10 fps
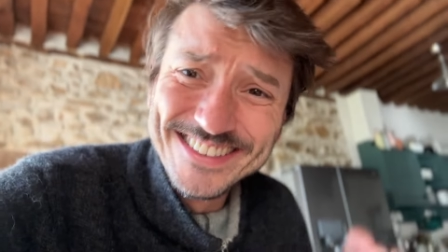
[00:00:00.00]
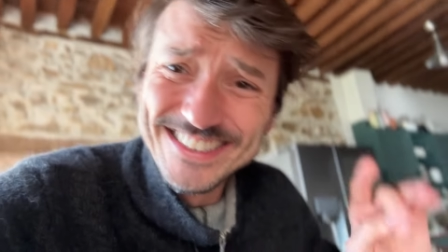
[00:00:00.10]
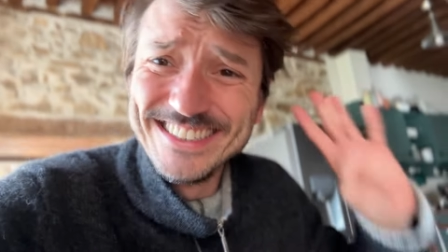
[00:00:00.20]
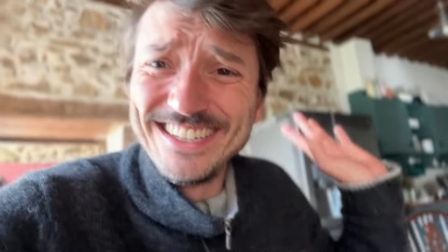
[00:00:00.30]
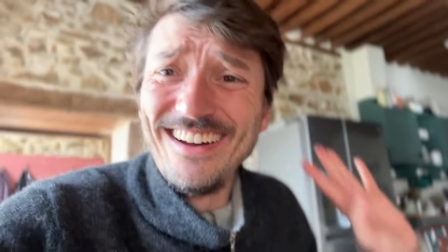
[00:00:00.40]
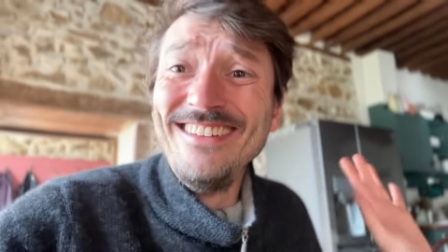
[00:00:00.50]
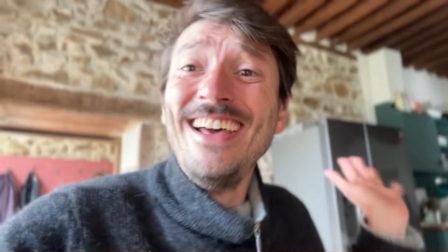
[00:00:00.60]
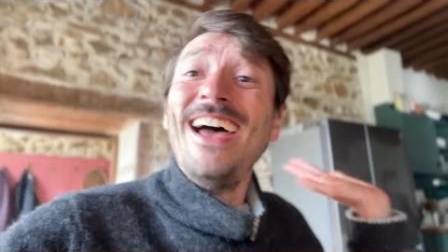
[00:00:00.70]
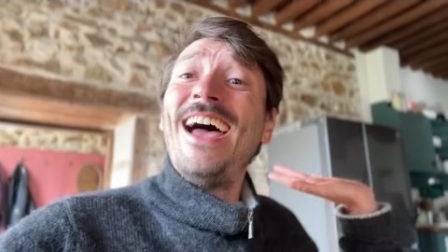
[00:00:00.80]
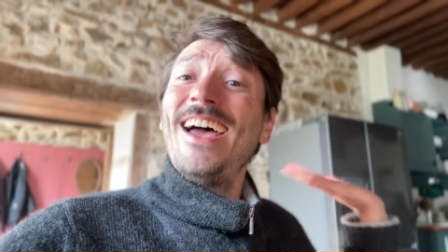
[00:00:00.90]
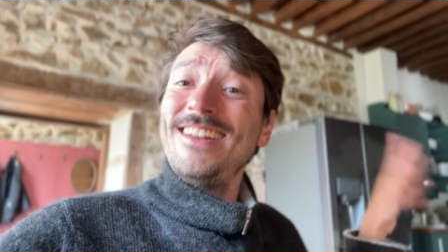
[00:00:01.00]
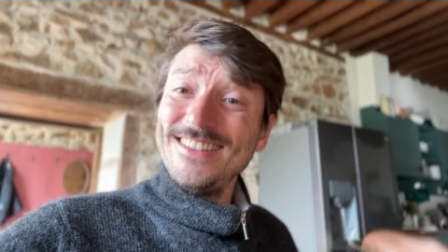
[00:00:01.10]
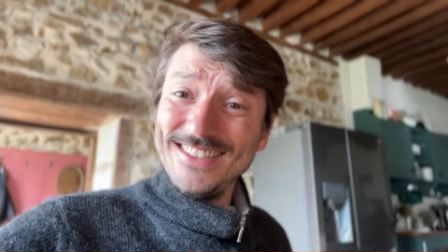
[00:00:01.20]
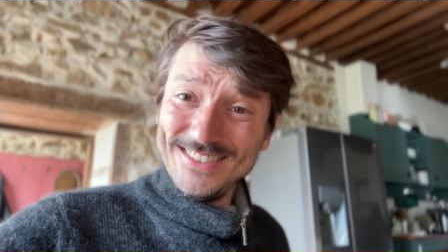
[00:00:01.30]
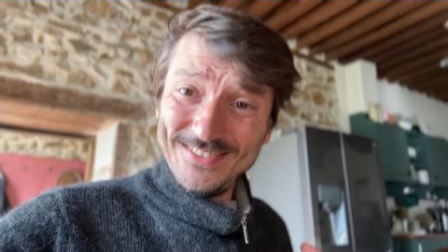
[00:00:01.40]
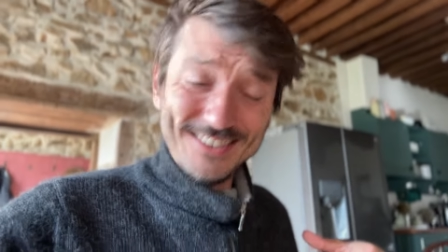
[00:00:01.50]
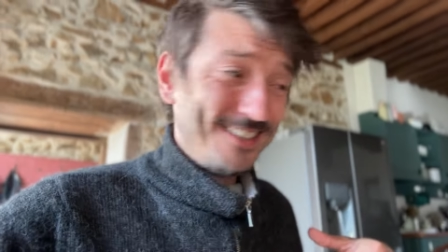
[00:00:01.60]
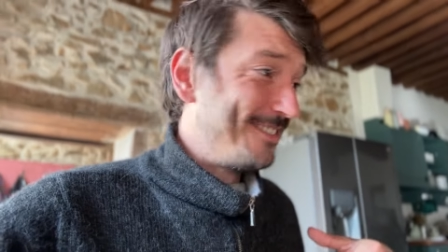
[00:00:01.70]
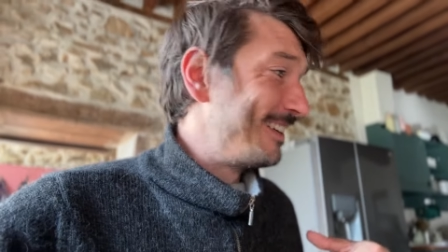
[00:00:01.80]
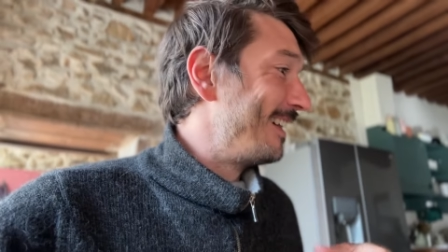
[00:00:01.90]
sit down, edit this
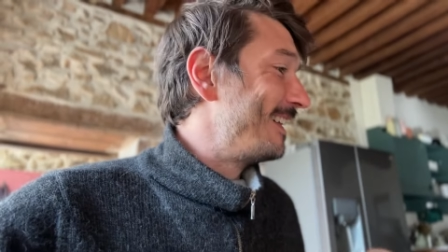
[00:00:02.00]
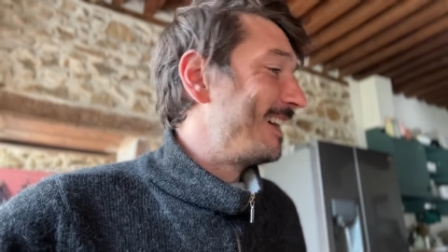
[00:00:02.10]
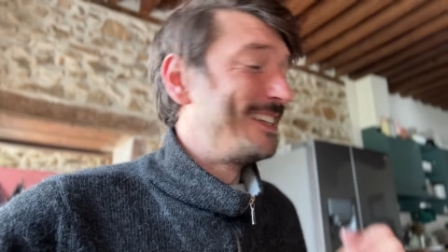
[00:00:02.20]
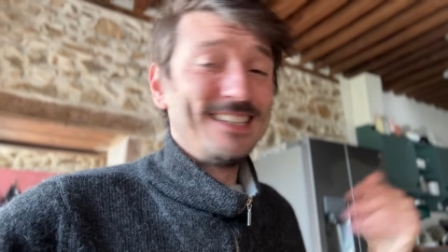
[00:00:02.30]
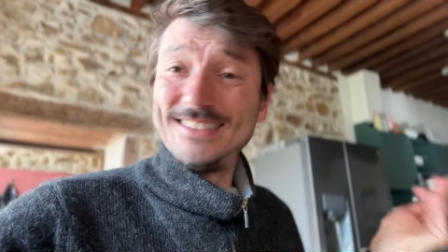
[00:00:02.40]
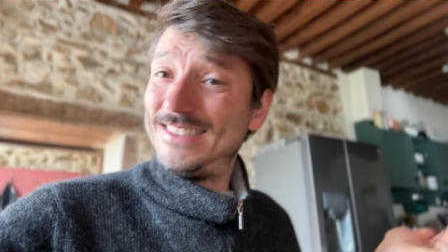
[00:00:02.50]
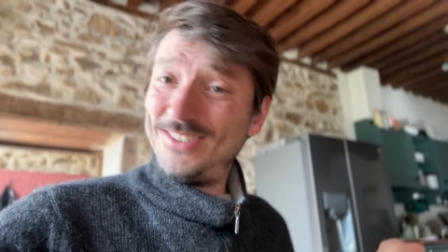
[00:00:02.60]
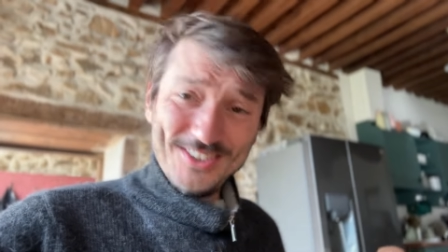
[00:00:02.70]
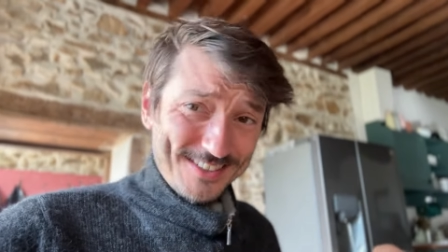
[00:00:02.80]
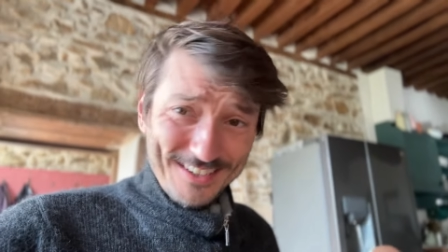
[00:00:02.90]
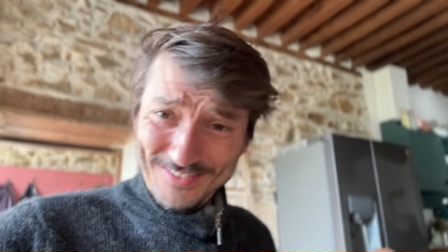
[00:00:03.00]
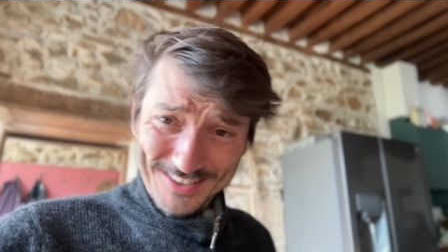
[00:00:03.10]
video, and I'll see you on the other